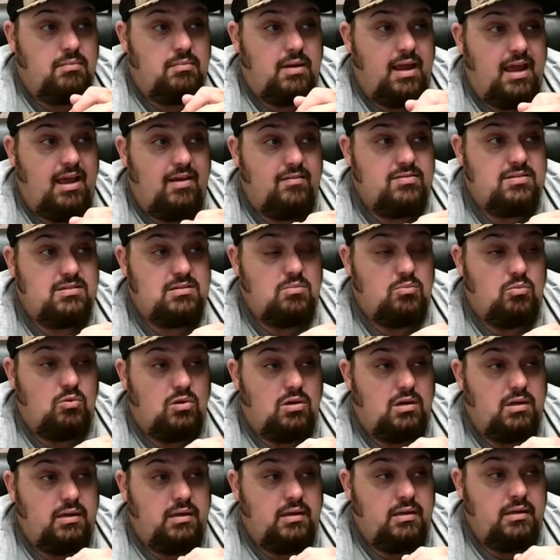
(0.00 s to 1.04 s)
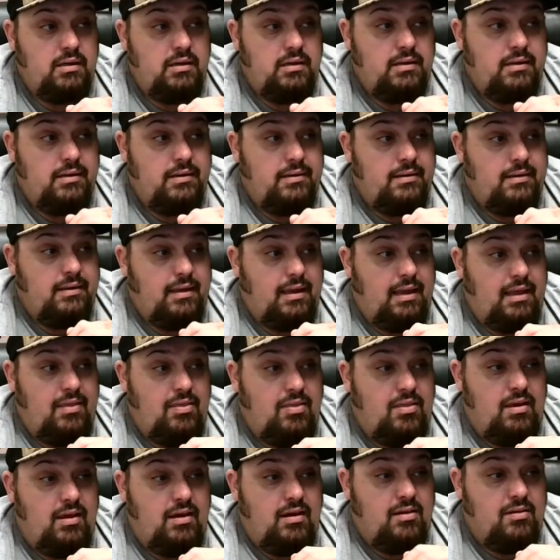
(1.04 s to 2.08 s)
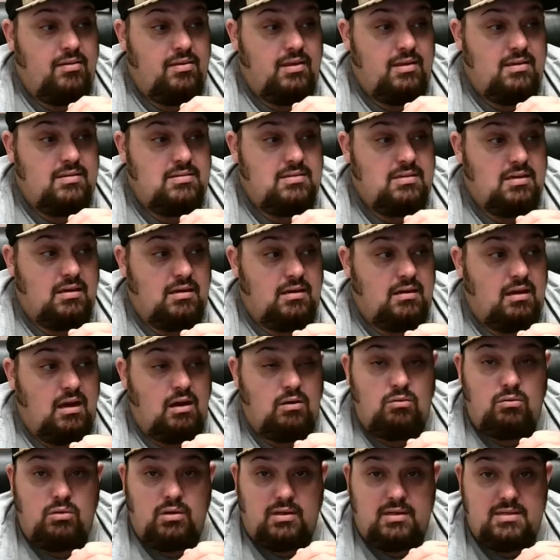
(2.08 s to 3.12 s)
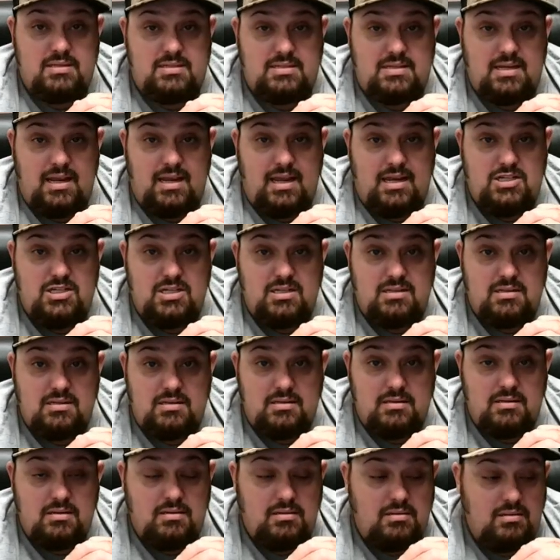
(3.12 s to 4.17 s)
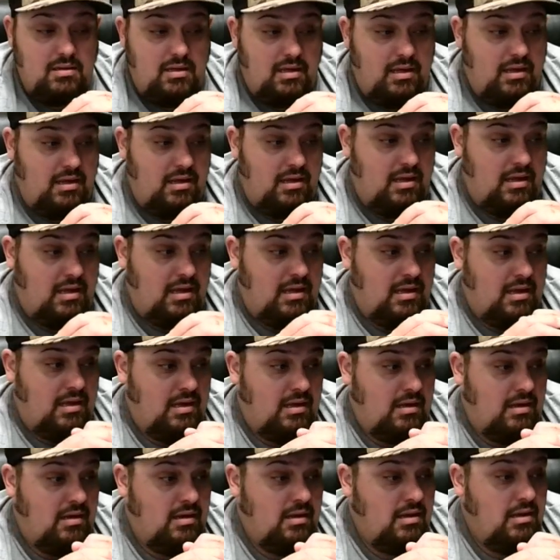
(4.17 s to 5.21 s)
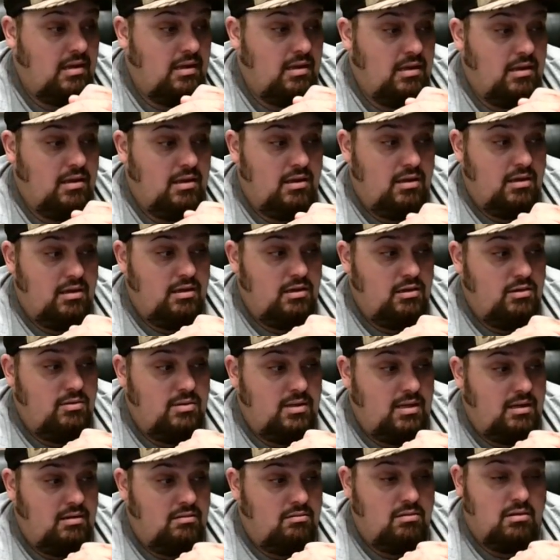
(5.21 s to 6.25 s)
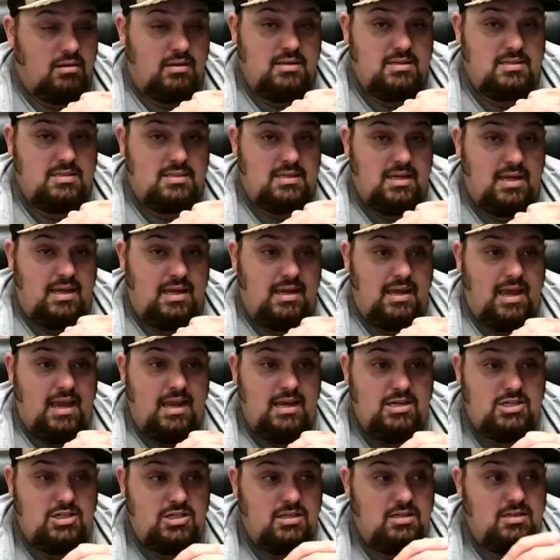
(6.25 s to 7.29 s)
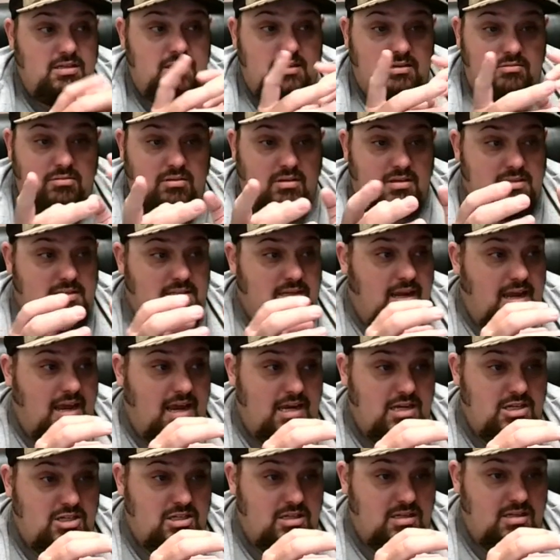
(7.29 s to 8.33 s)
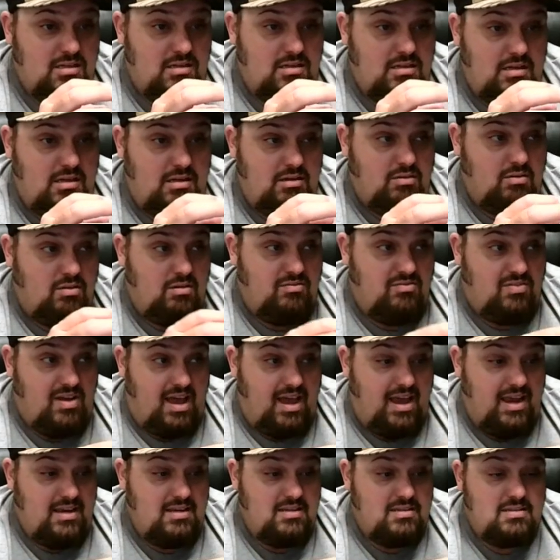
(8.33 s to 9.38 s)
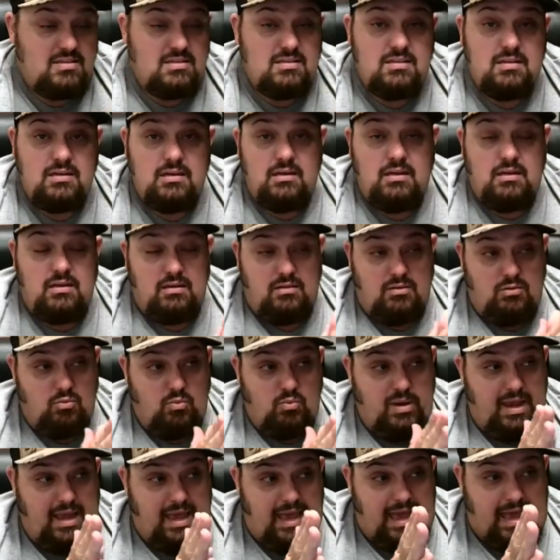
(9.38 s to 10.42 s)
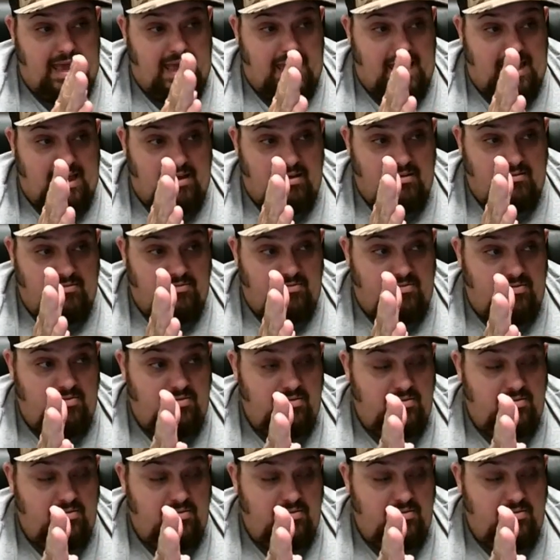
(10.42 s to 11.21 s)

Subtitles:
have someone in there that's a real estate agent, and you need real estate agent to real estate agent, advice. We have,